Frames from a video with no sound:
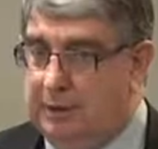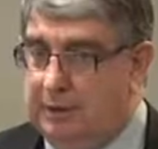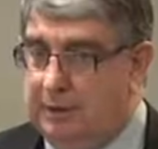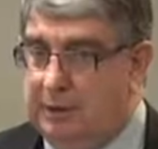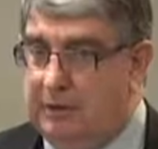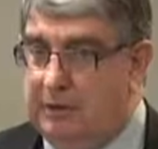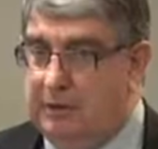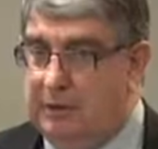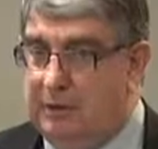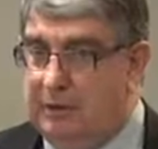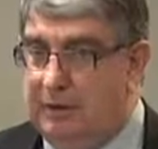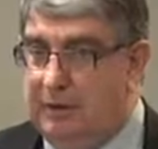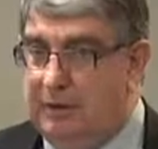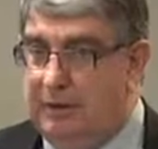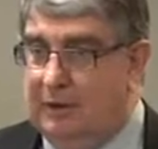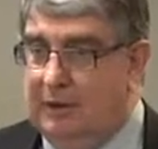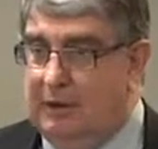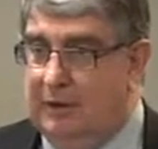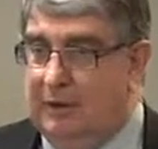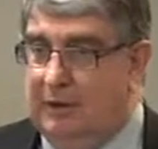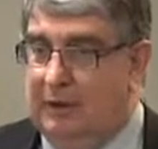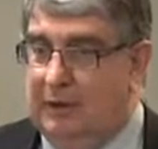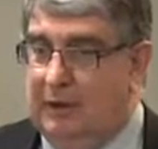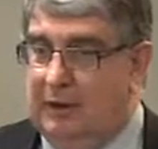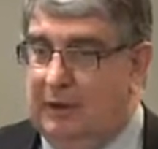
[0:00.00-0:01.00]
that
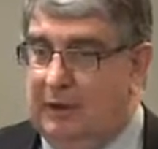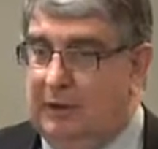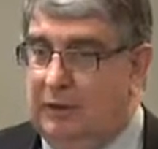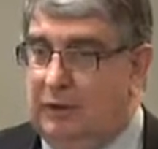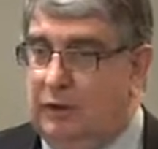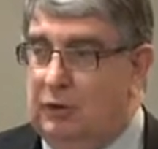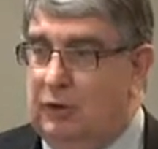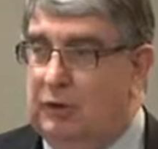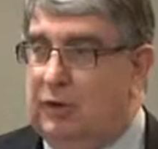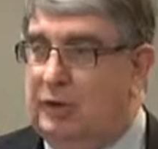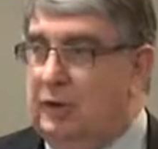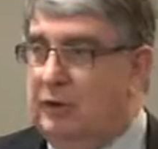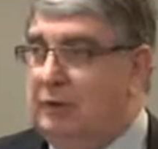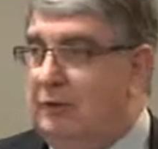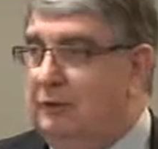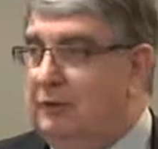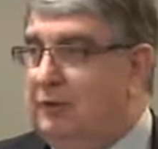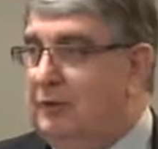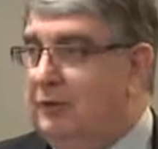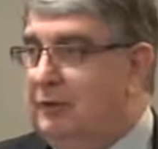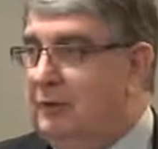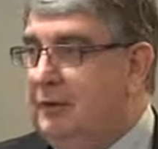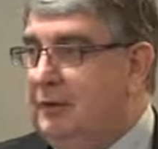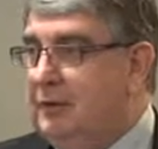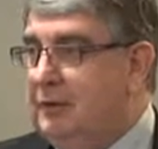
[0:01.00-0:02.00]
you need
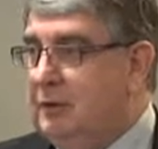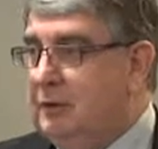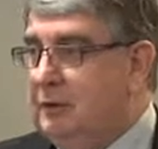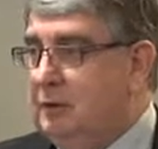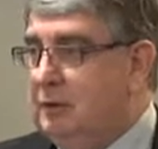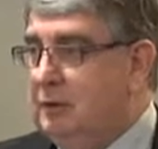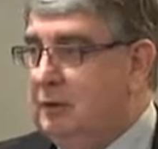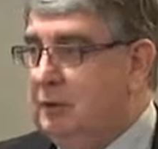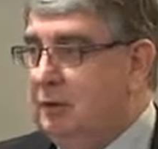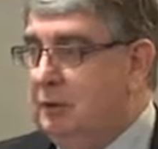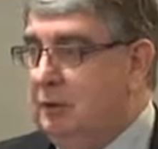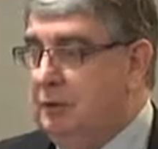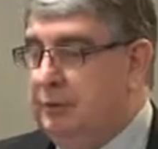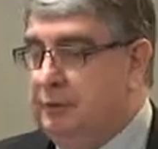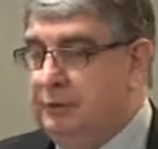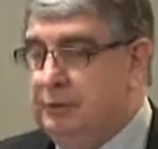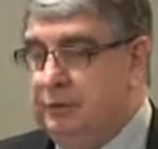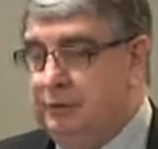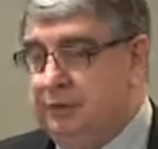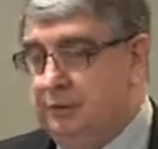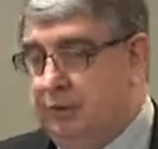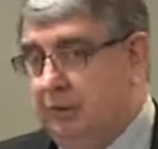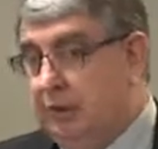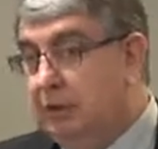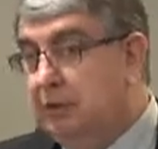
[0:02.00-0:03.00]

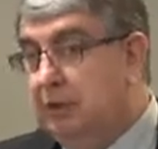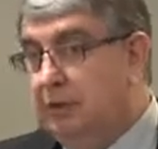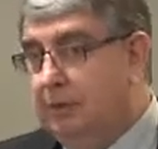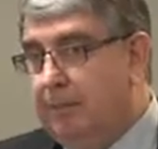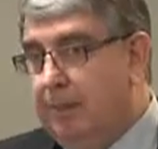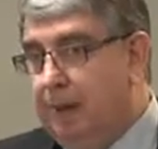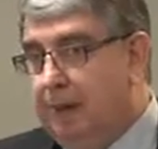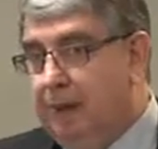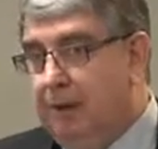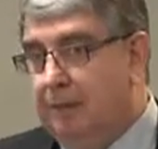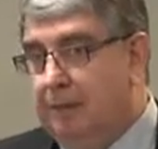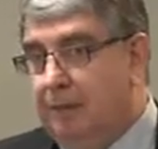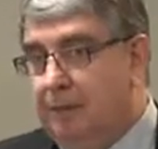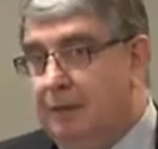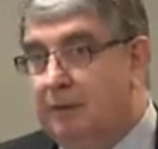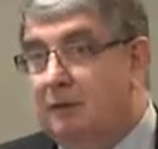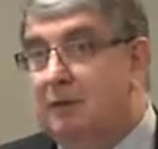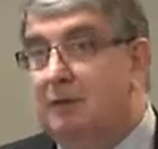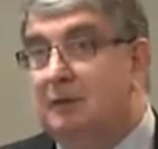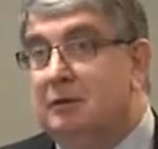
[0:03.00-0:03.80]
$50,000 in the bank